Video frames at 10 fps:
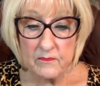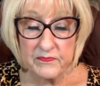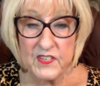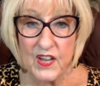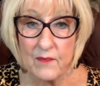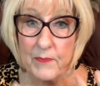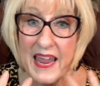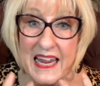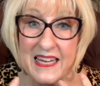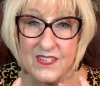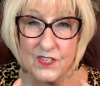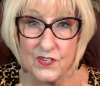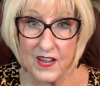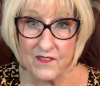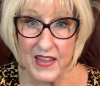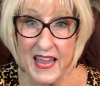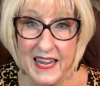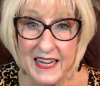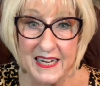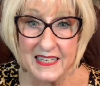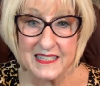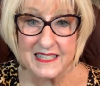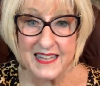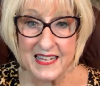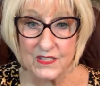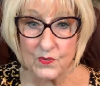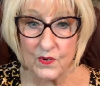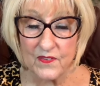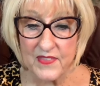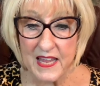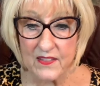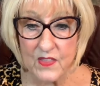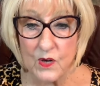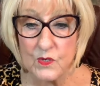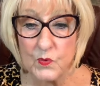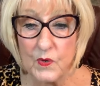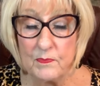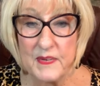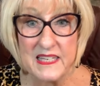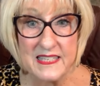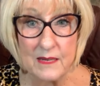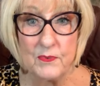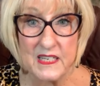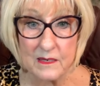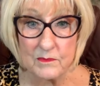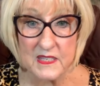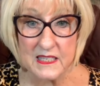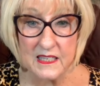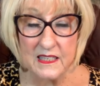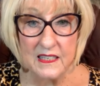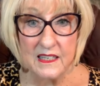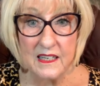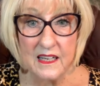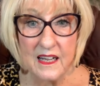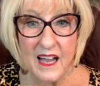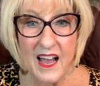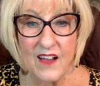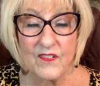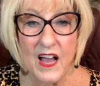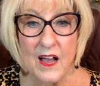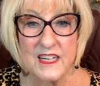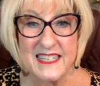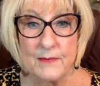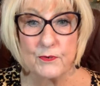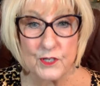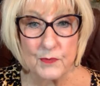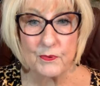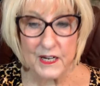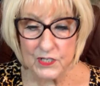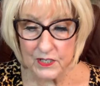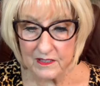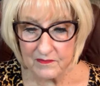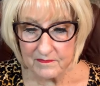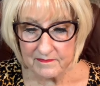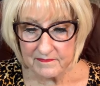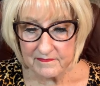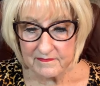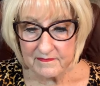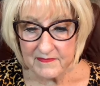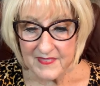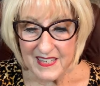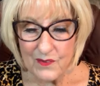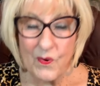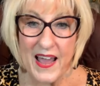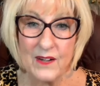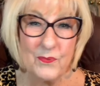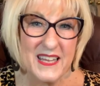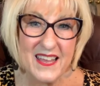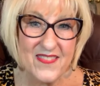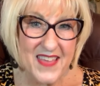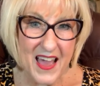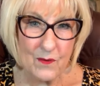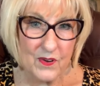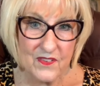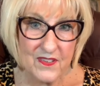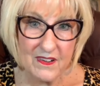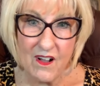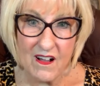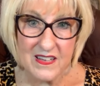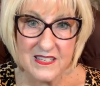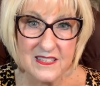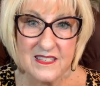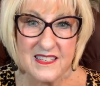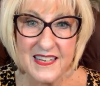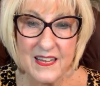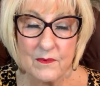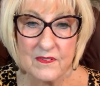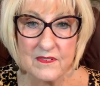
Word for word: do you have pains? Do you have headaches? That sort of thing. Those would be symptoms of a deeper depression. Why do we get that? What are the causes to get